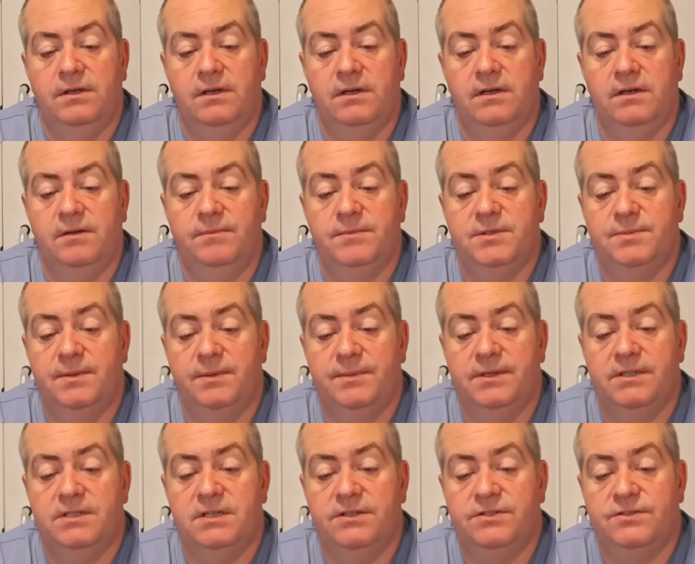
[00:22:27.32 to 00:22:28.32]
It's meant to
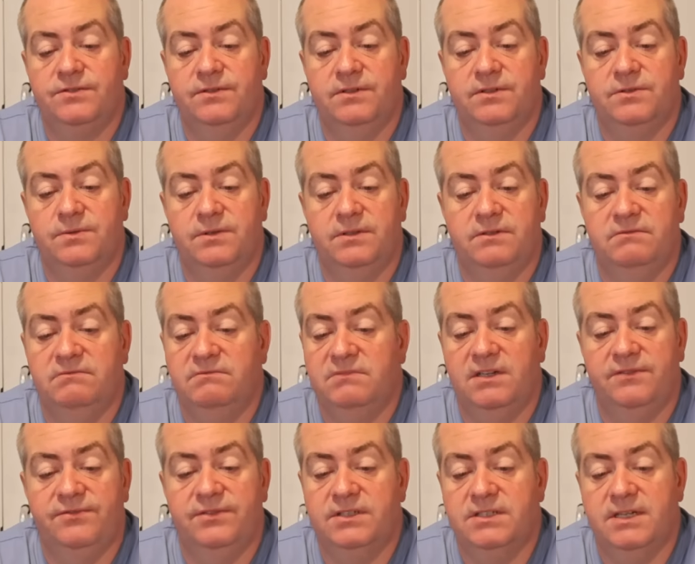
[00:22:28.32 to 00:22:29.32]
be a touchscreen as well.
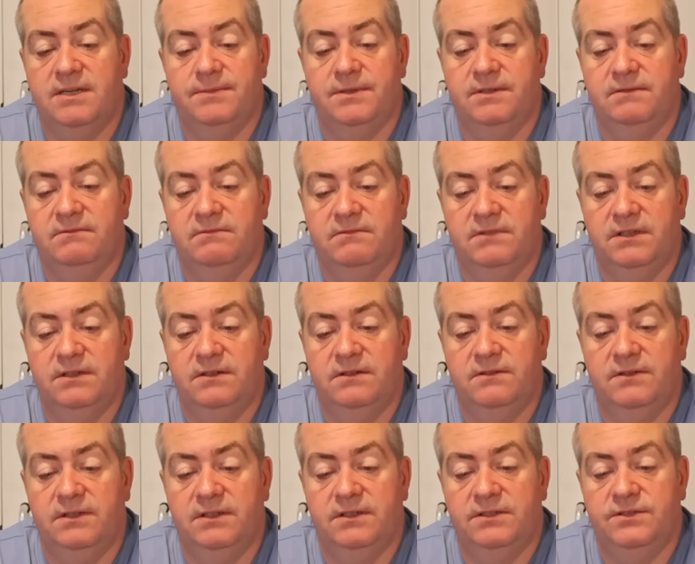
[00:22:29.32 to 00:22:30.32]
Nothing's happening.
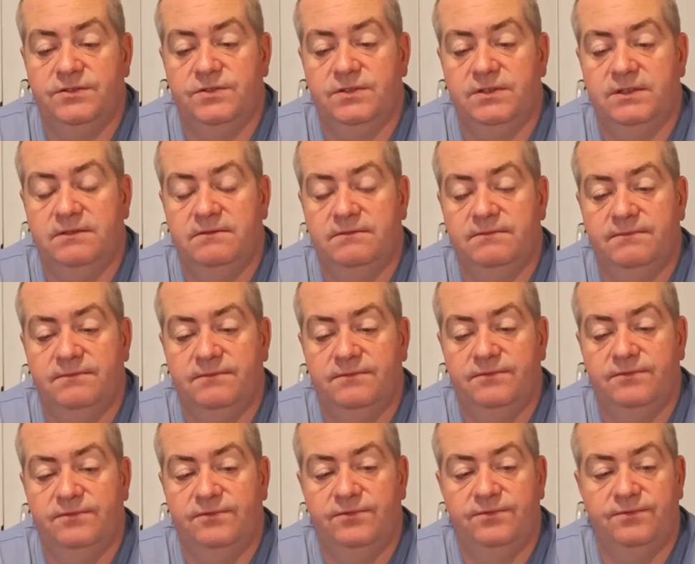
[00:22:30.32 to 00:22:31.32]
Right, let's try and
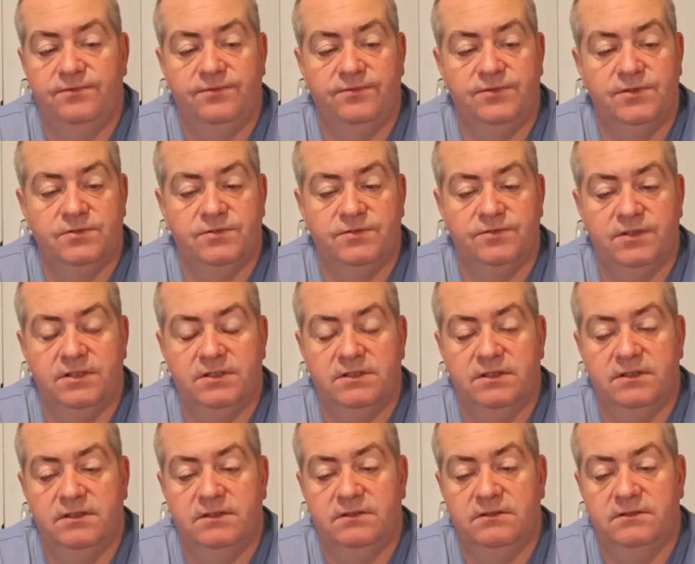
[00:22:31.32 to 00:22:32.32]
force
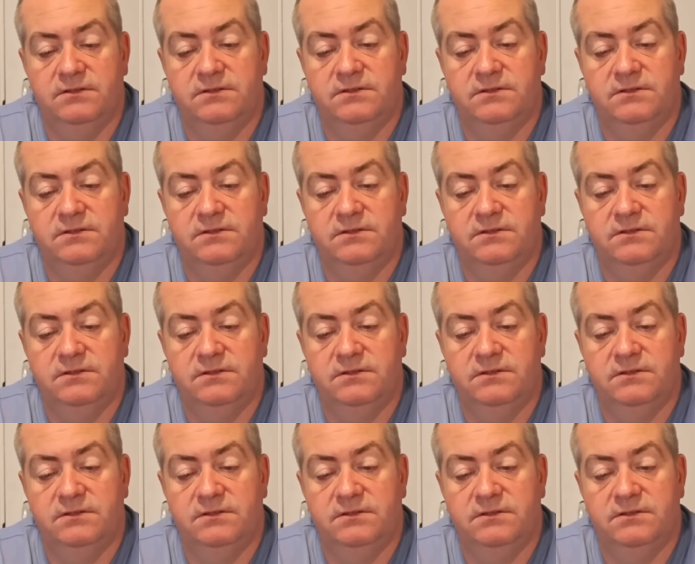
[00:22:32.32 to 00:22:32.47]
restart.